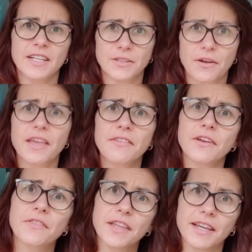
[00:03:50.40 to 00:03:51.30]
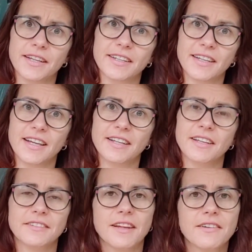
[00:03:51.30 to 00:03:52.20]
So if you think
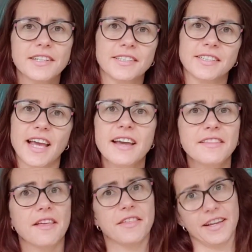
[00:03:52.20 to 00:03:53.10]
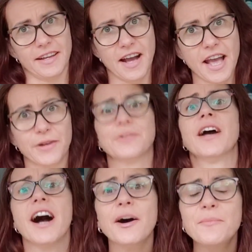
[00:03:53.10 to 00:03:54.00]
that there is anything I could
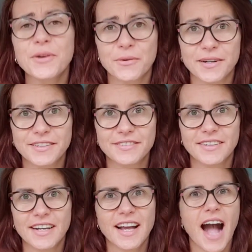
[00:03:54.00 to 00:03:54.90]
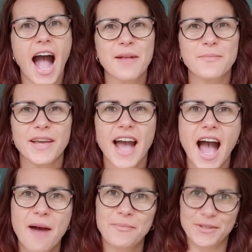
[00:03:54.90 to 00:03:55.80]
help you with, I'd be
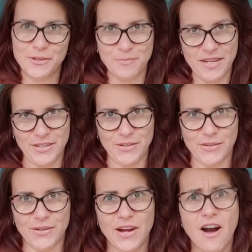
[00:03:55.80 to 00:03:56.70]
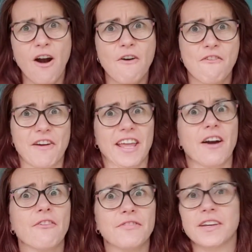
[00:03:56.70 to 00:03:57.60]
happy to meet you over a
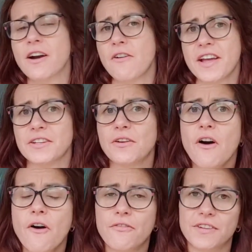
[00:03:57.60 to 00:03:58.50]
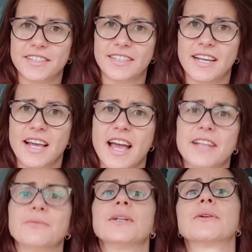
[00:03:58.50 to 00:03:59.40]
coffee or at your office
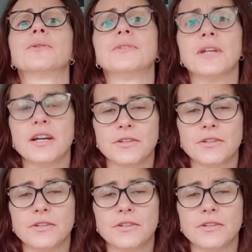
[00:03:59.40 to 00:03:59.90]
and we could